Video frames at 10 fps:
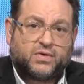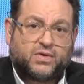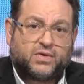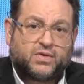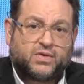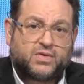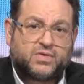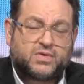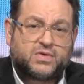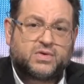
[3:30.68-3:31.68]

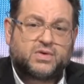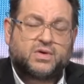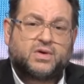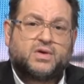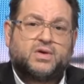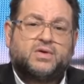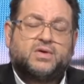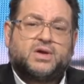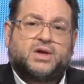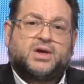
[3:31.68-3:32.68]

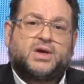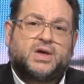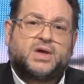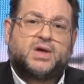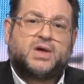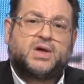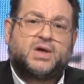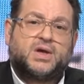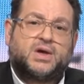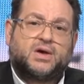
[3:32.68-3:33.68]

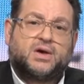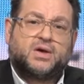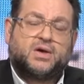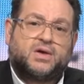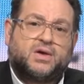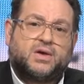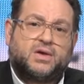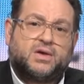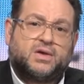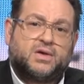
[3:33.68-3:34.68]

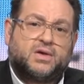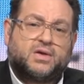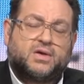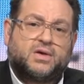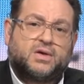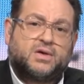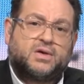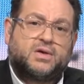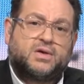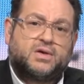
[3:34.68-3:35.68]

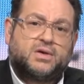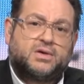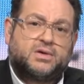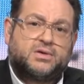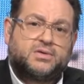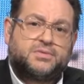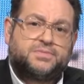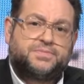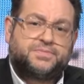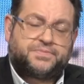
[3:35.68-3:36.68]

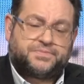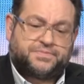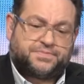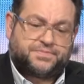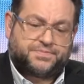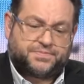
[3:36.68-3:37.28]
This person isn't speaking.